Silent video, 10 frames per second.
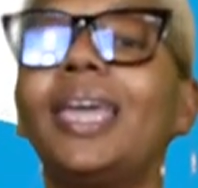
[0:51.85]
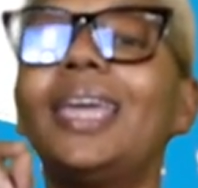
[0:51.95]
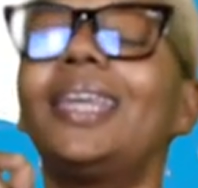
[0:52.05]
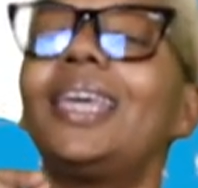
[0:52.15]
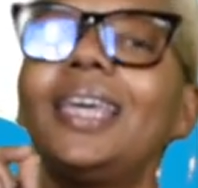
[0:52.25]

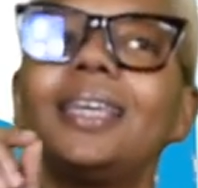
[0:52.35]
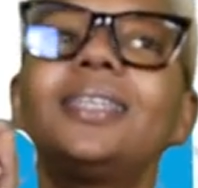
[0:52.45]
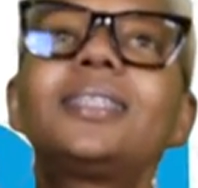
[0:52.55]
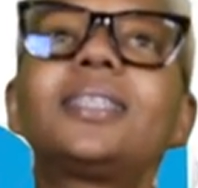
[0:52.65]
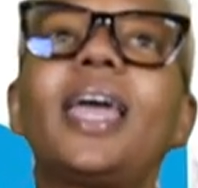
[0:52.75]
It
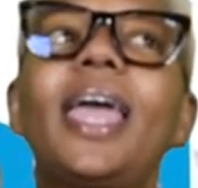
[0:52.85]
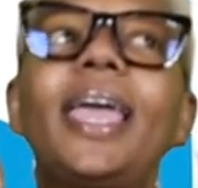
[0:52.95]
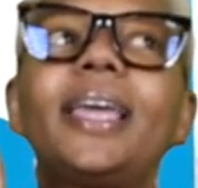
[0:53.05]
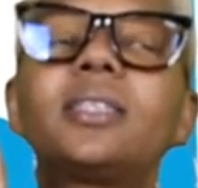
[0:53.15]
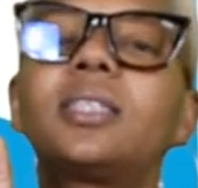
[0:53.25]
is
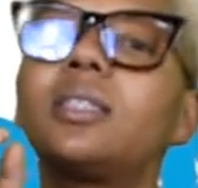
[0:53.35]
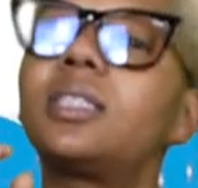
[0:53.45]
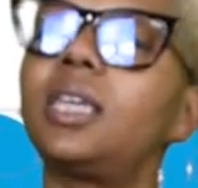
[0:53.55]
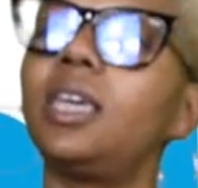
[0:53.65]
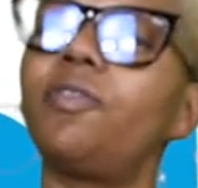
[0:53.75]
a
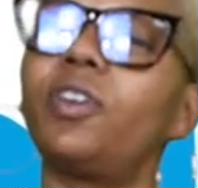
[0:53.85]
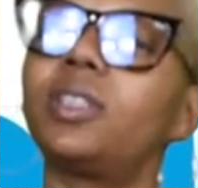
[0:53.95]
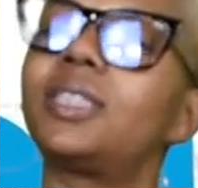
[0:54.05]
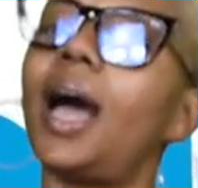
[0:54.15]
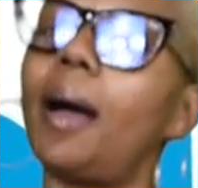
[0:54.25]

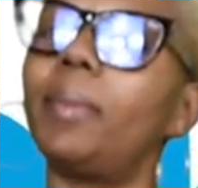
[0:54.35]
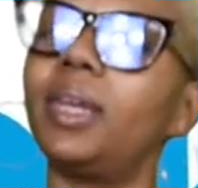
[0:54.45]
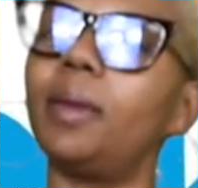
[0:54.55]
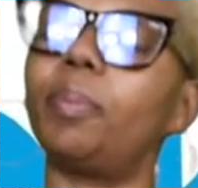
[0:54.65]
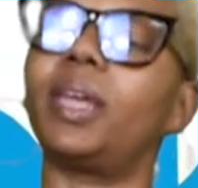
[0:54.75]
sativa dominant,